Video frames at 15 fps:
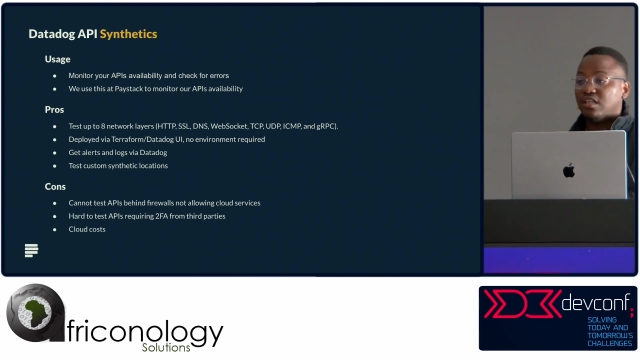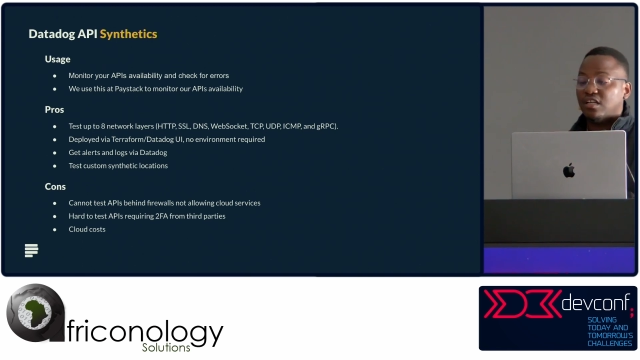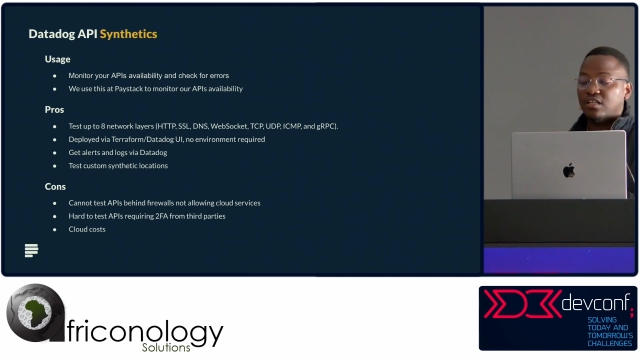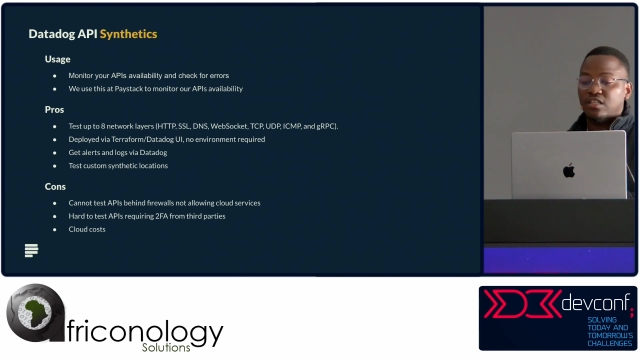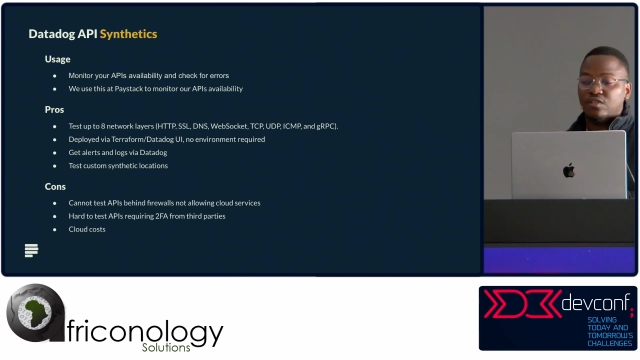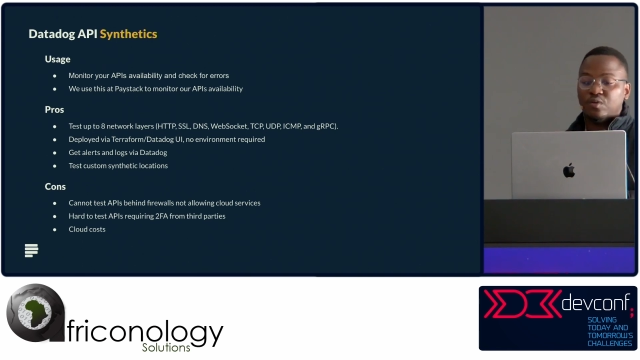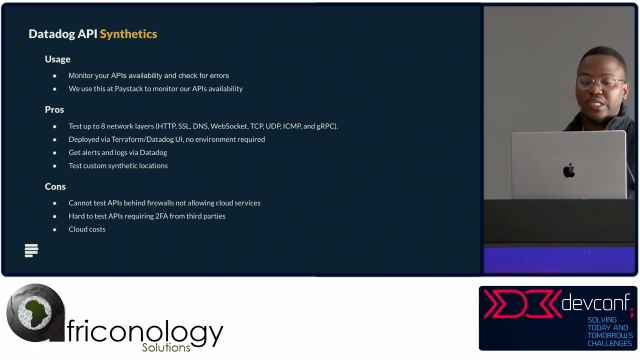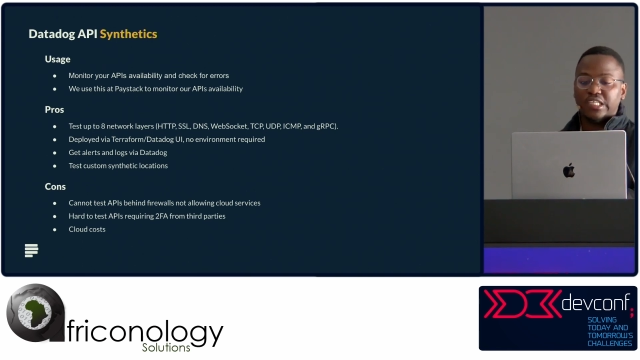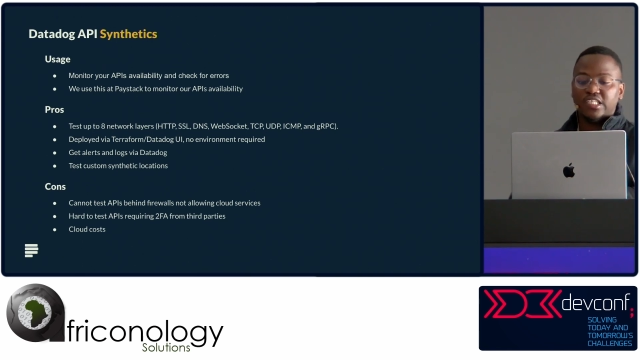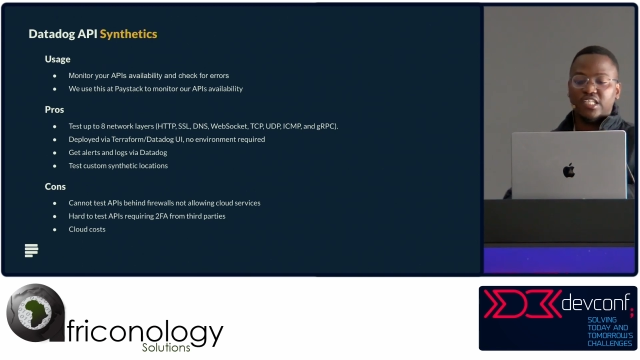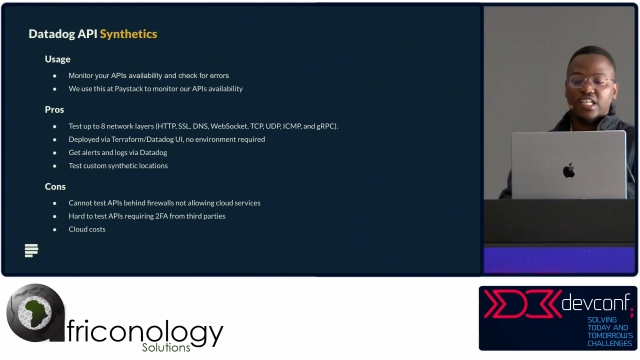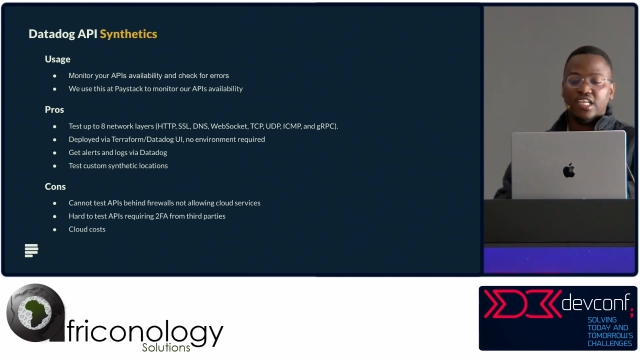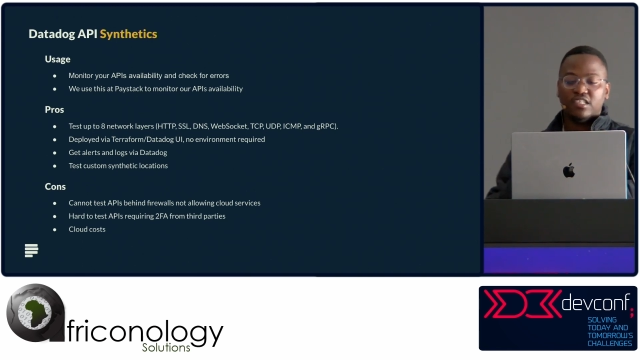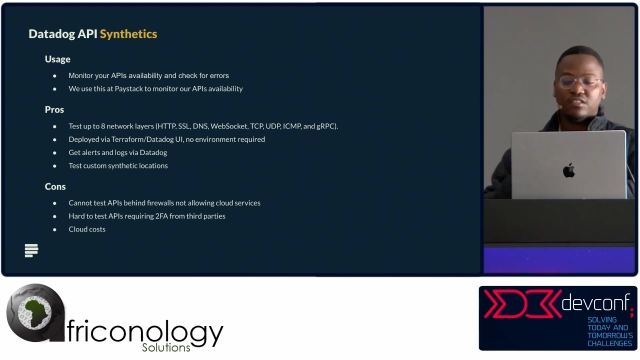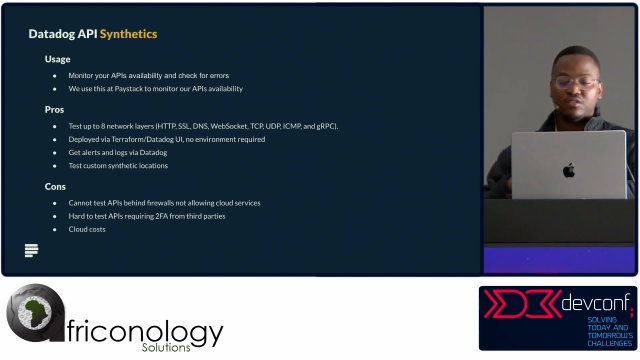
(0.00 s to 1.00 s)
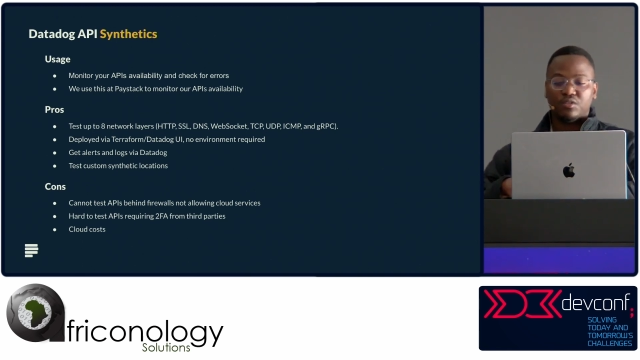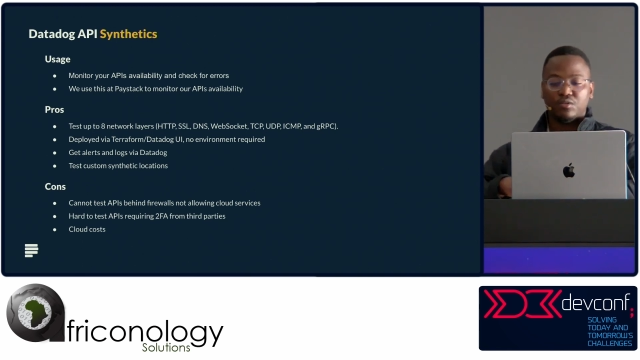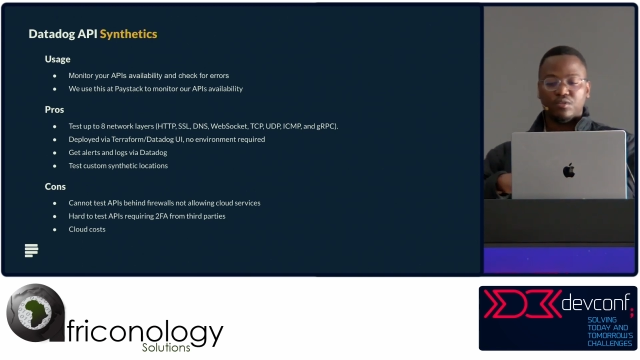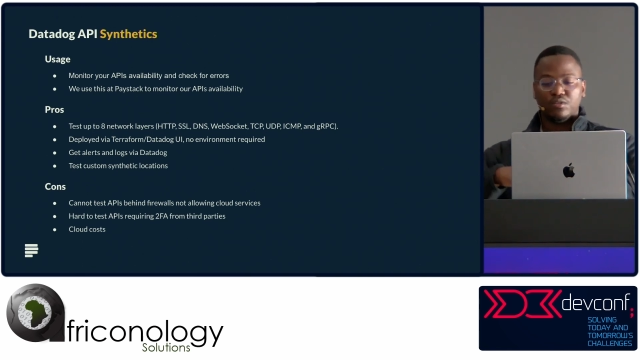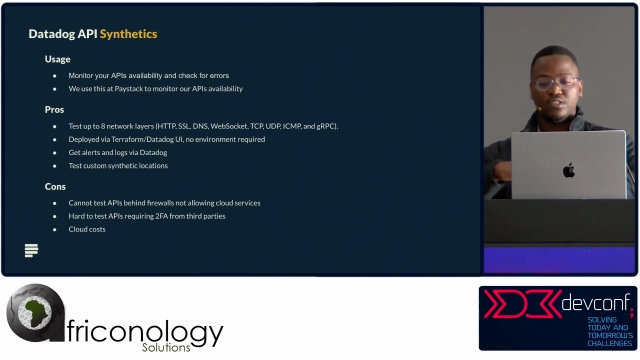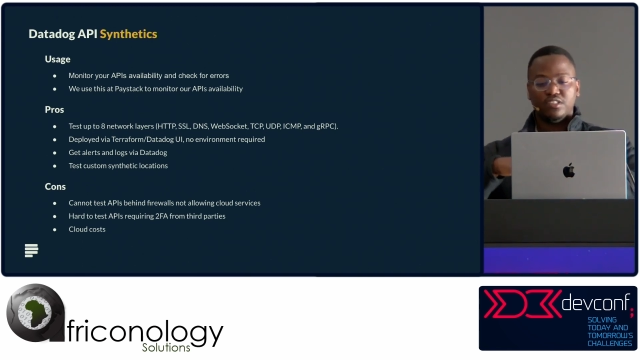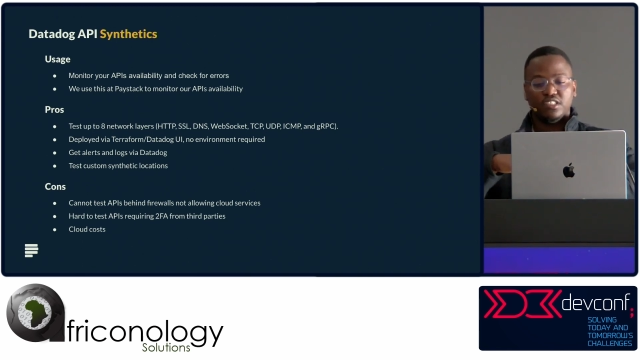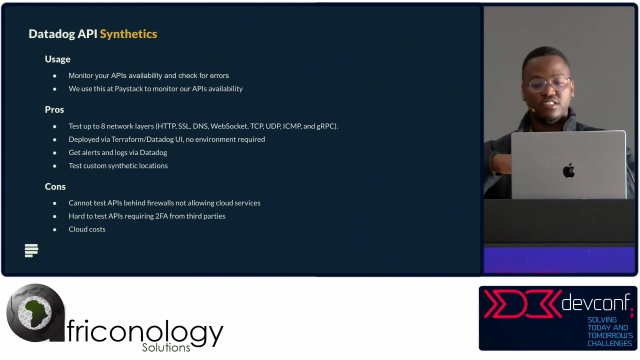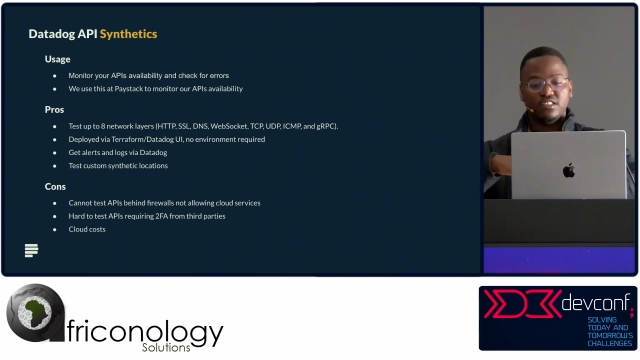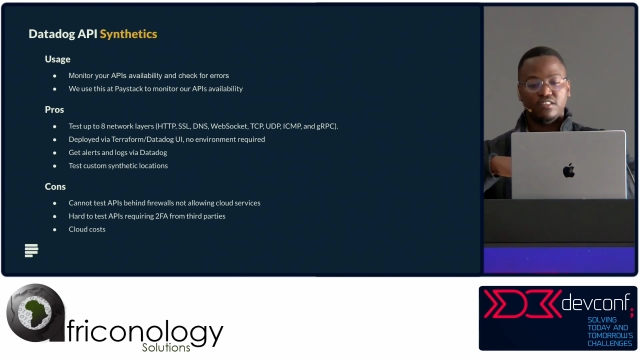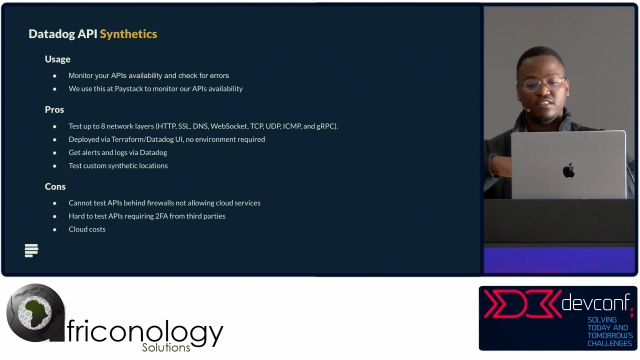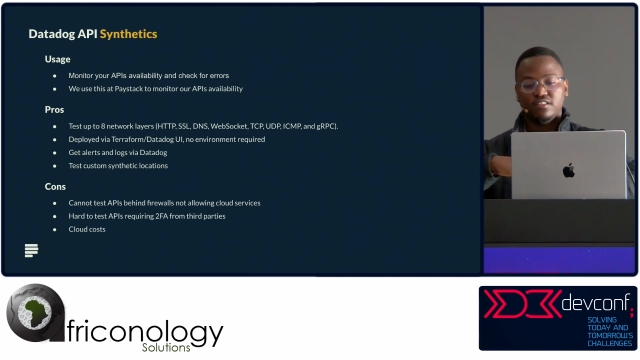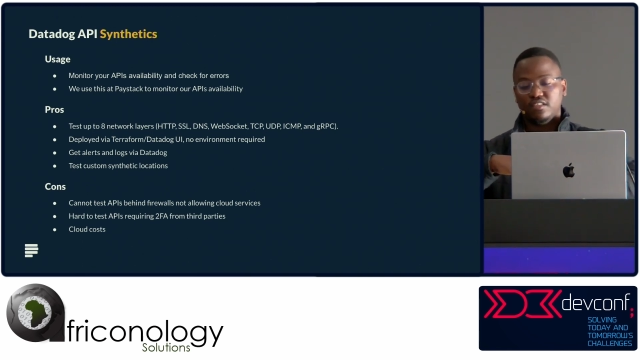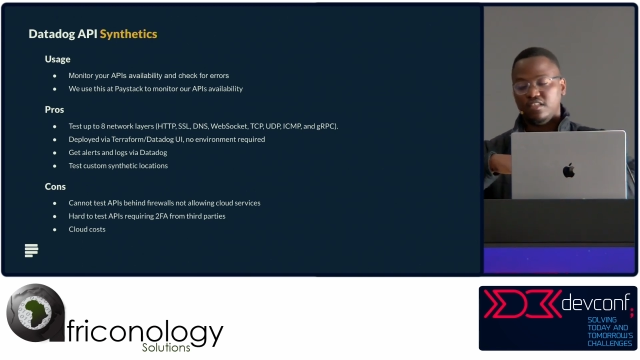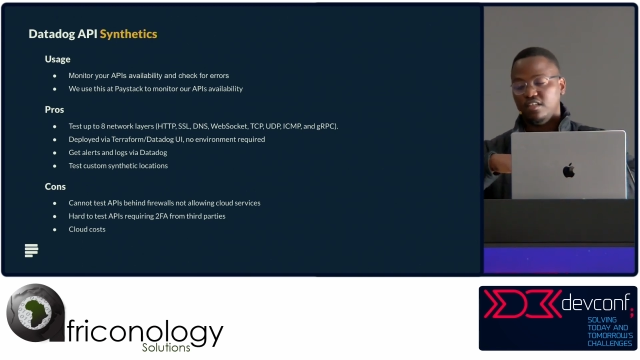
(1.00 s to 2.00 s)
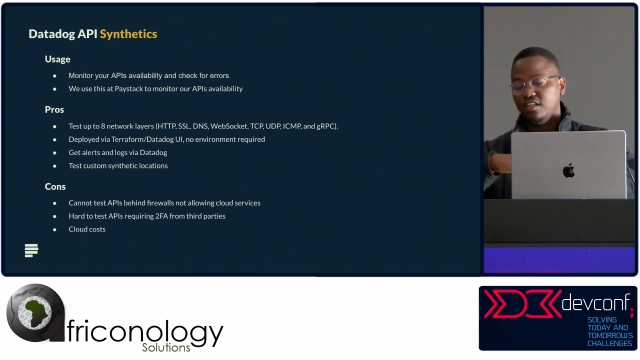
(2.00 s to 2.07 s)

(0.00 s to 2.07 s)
networking layers, so not just